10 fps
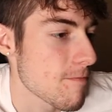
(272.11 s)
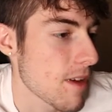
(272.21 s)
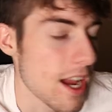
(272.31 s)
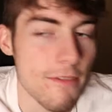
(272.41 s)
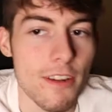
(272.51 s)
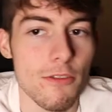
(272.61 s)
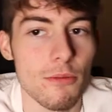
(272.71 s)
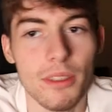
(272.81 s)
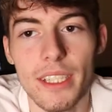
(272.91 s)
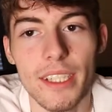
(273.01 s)
I have never
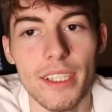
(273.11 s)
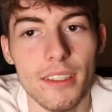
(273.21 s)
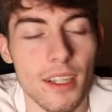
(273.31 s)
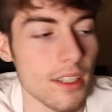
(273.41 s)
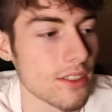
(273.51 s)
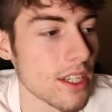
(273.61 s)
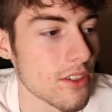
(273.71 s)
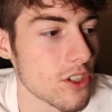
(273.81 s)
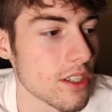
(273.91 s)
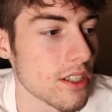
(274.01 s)
played
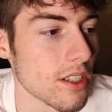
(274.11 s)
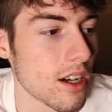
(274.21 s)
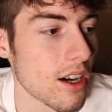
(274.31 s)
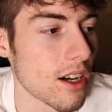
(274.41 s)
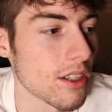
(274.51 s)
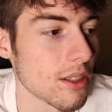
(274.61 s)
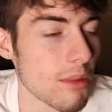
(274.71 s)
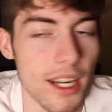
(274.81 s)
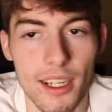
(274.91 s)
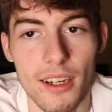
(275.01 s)
Ascension on the
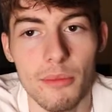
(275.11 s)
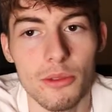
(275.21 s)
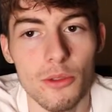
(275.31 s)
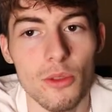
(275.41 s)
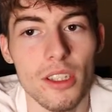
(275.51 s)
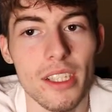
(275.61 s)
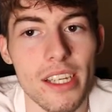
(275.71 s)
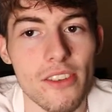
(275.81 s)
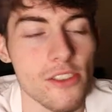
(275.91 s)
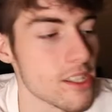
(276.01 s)
Black Ops 1
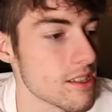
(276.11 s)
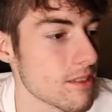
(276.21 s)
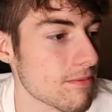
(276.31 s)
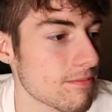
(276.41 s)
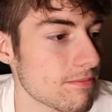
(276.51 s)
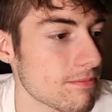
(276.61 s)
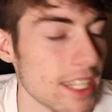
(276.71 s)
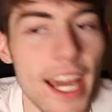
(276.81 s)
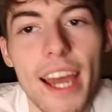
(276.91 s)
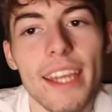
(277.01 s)
engine.
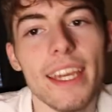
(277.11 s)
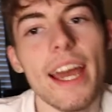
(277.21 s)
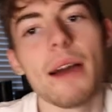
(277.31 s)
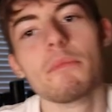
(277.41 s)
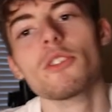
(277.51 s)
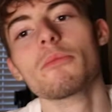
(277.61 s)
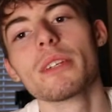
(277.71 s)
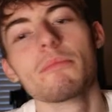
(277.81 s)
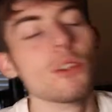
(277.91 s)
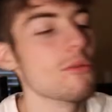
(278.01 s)
Yeah,
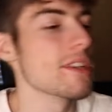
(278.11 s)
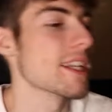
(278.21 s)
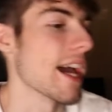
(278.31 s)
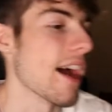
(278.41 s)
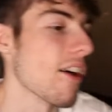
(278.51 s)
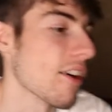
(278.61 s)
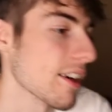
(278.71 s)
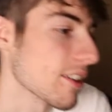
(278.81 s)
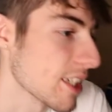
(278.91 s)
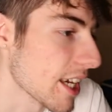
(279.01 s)
boomy now,
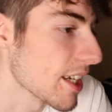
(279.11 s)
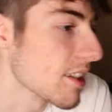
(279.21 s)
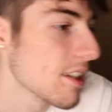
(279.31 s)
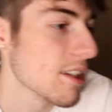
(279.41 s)
okay.